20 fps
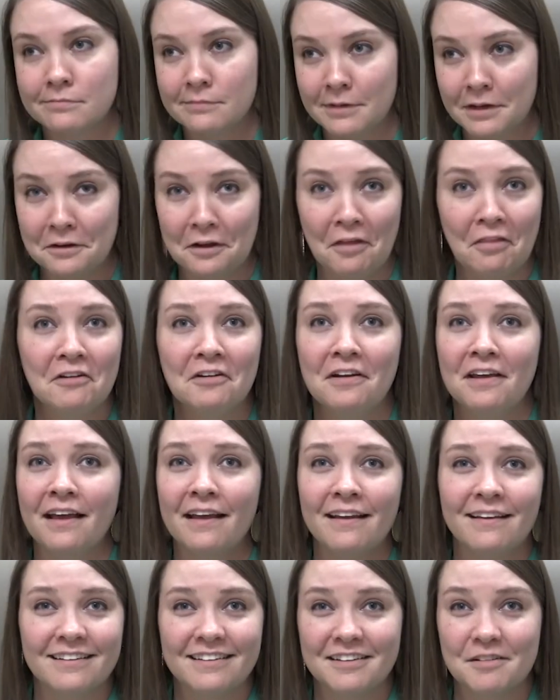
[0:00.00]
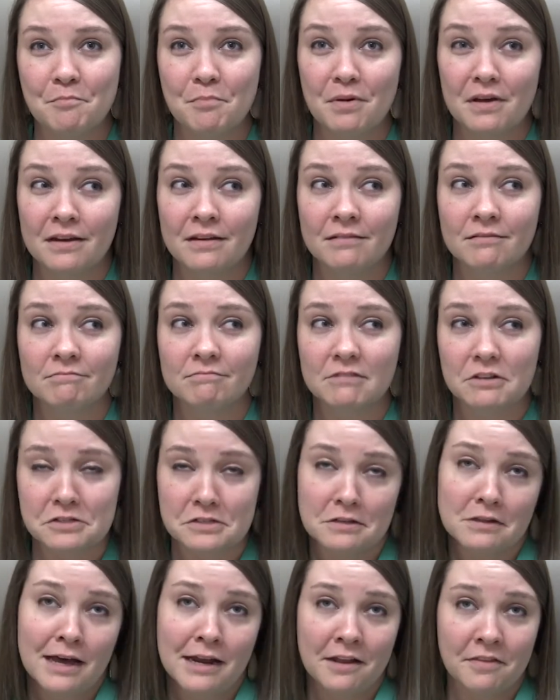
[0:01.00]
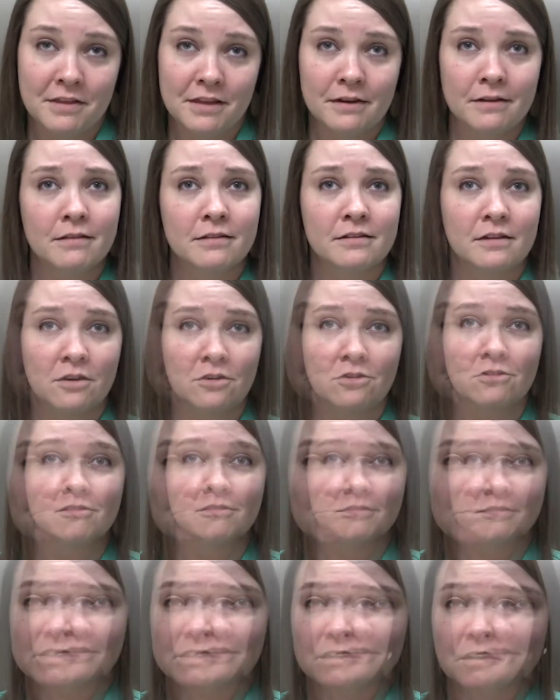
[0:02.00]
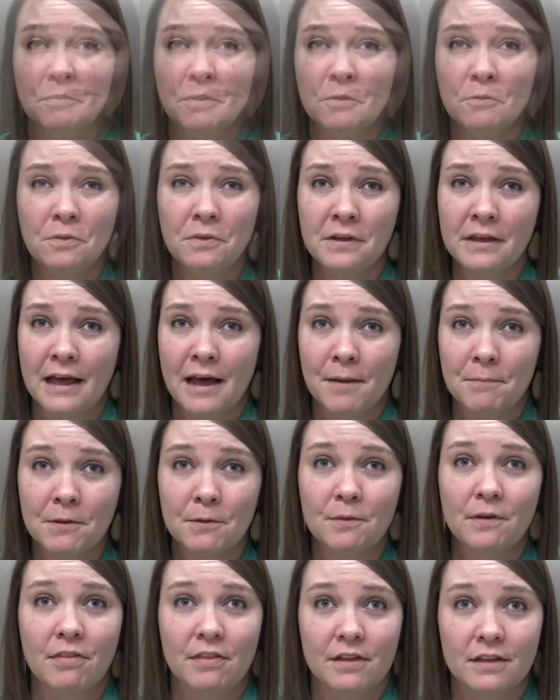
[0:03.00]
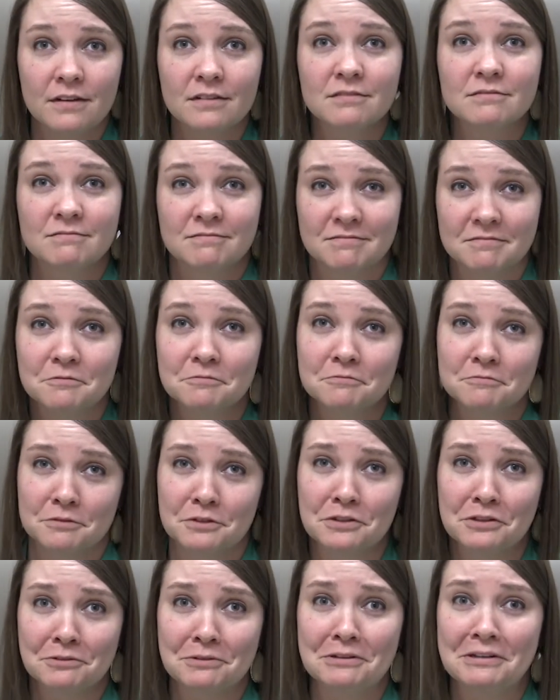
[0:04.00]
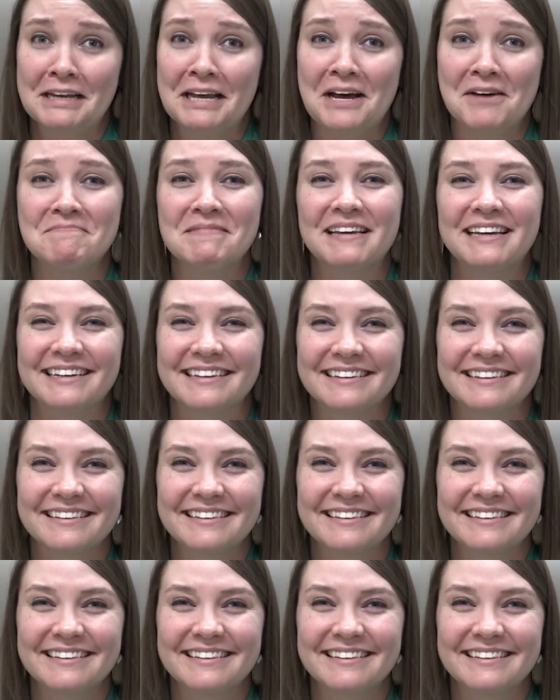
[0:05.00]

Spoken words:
another day, but there's a light at the end of the tunnel. Been really happy with it, really, really happy.